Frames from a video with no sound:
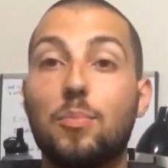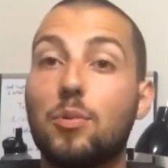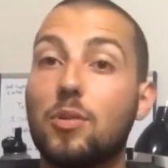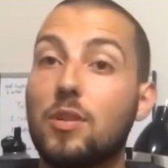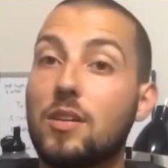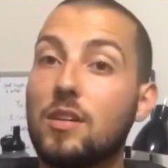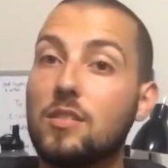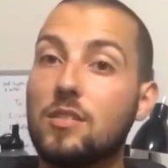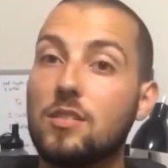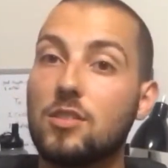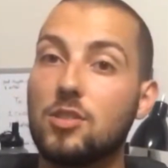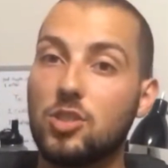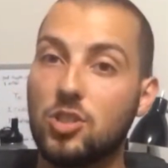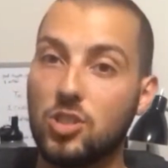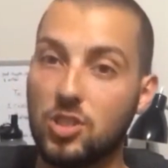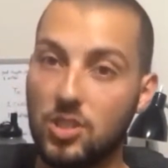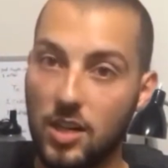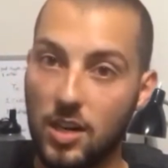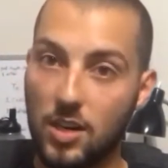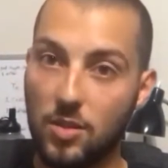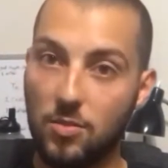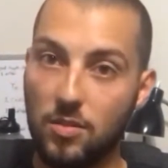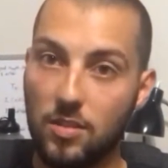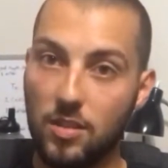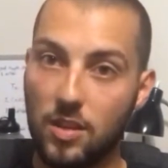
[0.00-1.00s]
please
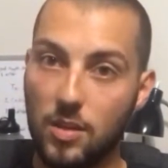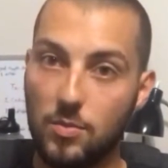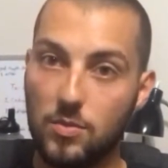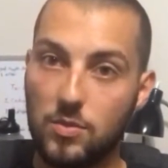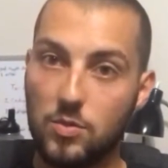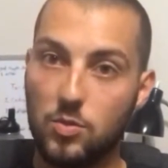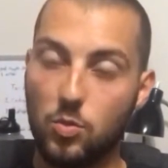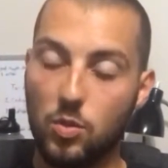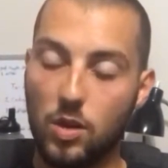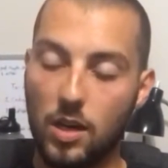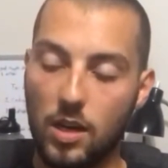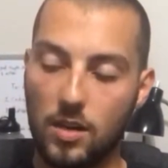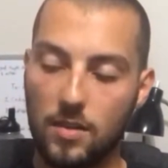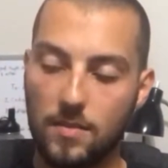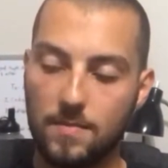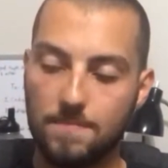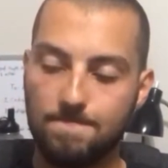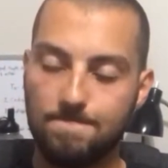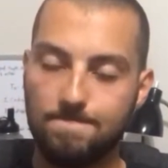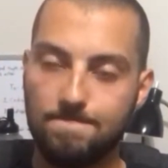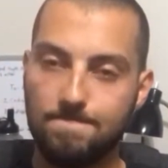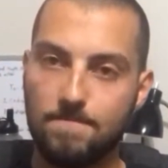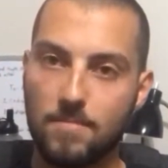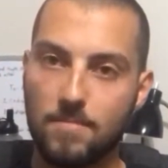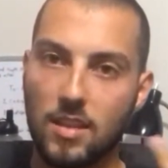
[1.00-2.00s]
share it with them as well.
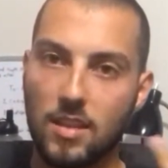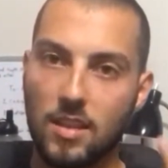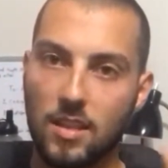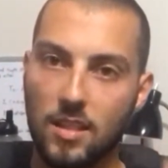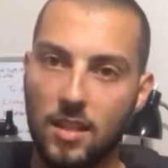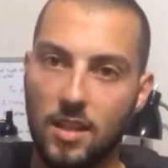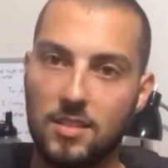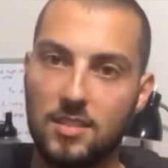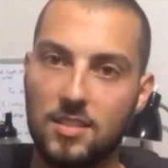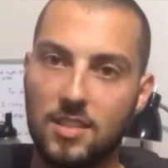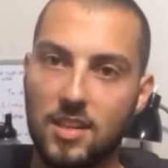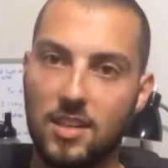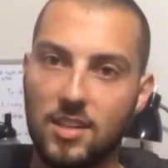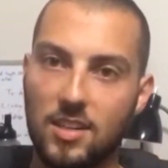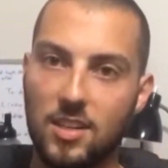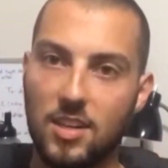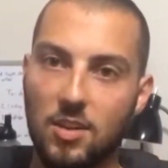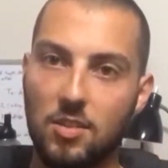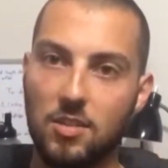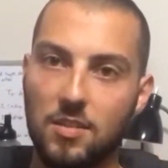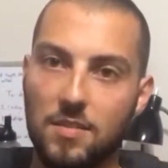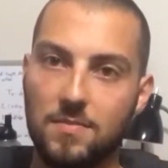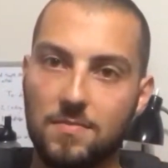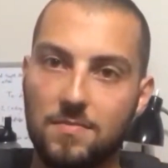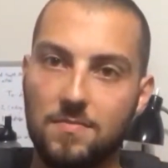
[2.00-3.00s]
Let's get it
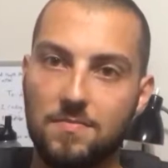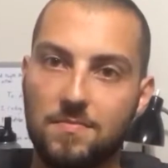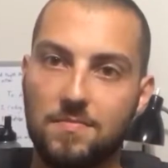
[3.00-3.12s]
going.